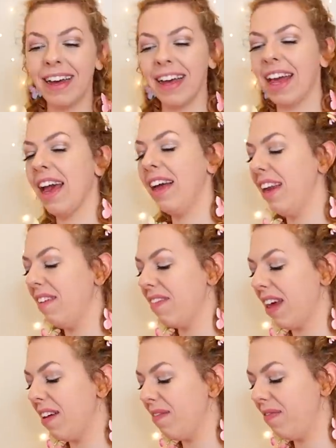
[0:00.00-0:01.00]
Okay, I love
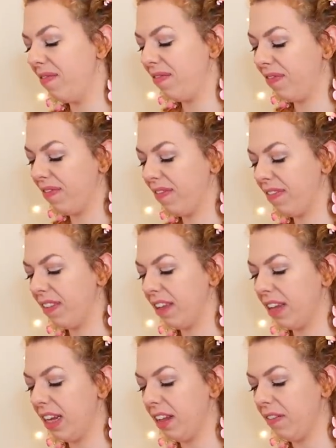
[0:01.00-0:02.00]
that.
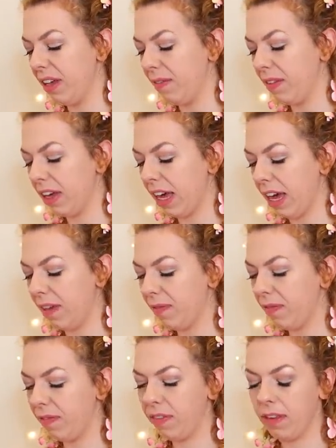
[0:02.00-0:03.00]
I love it. Okay,
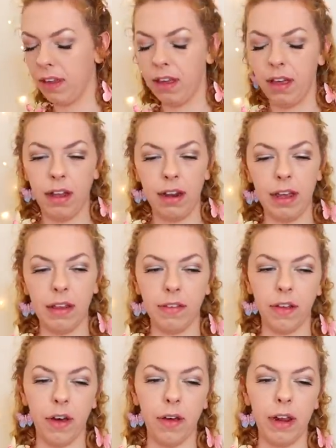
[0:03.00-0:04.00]
let's
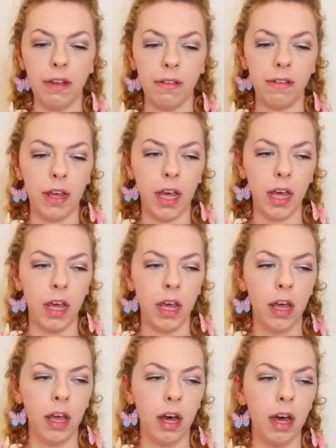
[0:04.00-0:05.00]
go. Let's see.
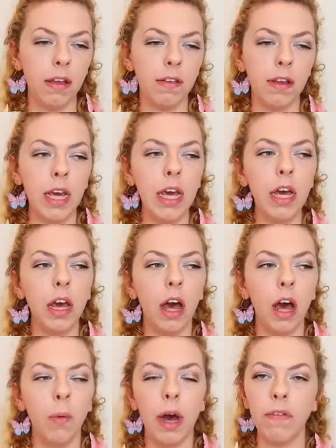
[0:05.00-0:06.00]
I see
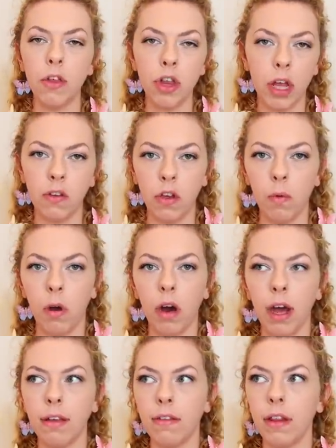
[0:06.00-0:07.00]
whatever gender you
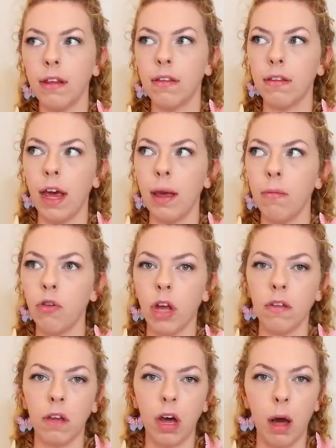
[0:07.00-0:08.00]
are, I see the same
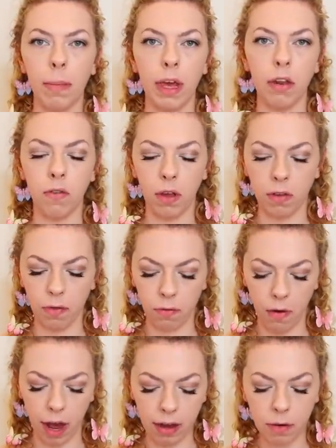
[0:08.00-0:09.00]
gender coming in as a
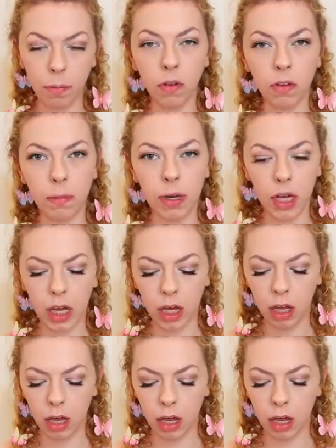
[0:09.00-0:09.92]
friend, possibly.